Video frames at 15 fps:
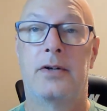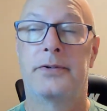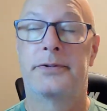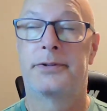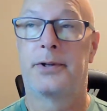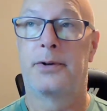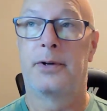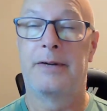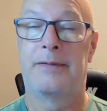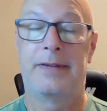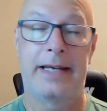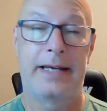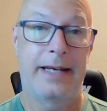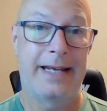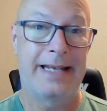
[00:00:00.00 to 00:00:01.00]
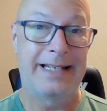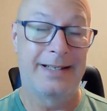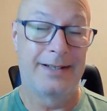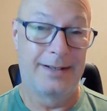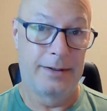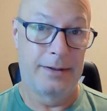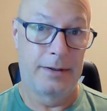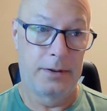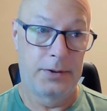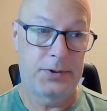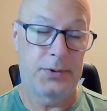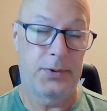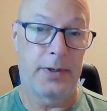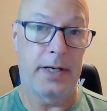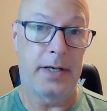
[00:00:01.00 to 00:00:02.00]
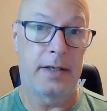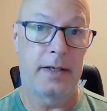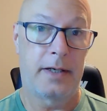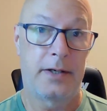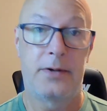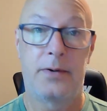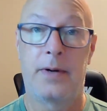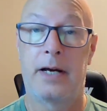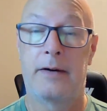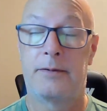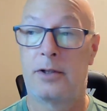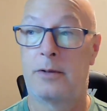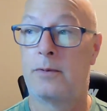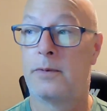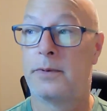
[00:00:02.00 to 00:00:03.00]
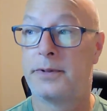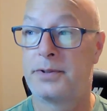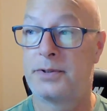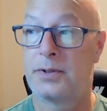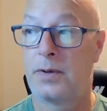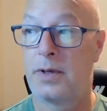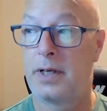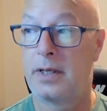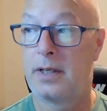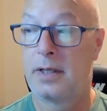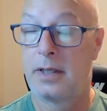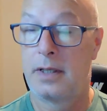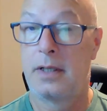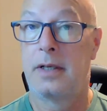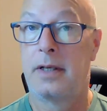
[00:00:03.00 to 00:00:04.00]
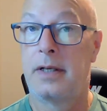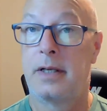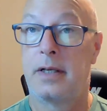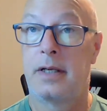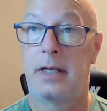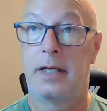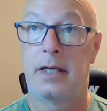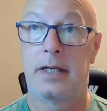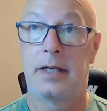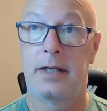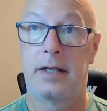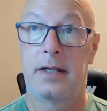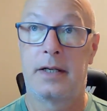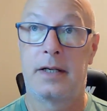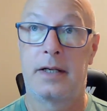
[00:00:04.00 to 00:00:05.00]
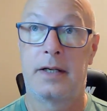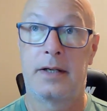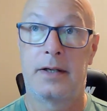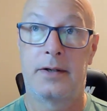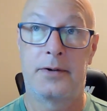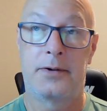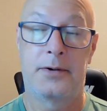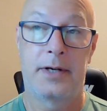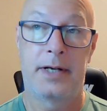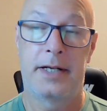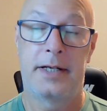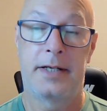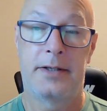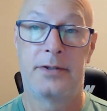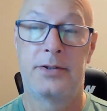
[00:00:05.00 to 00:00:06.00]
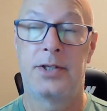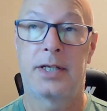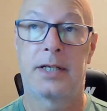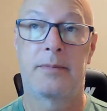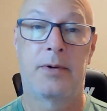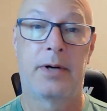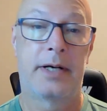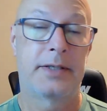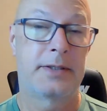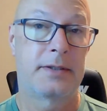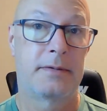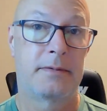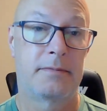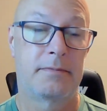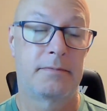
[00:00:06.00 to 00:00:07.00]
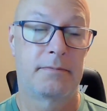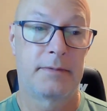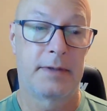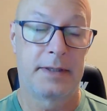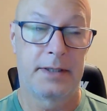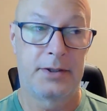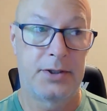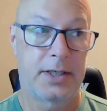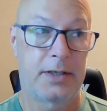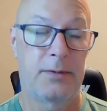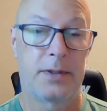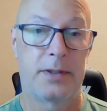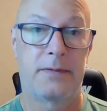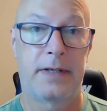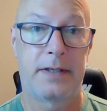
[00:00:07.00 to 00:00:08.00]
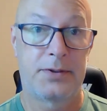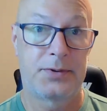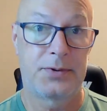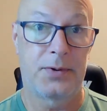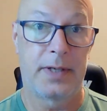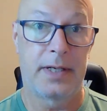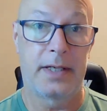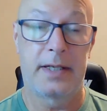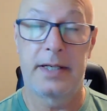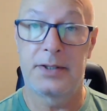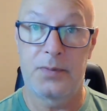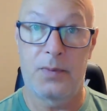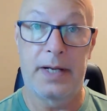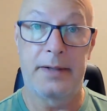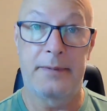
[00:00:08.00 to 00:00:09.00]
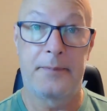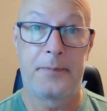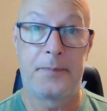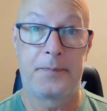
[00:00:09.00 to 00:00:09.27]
So if they ate soy and you have trouble with soy and you're eating chicken breast and the chicken was fed soy, guess what?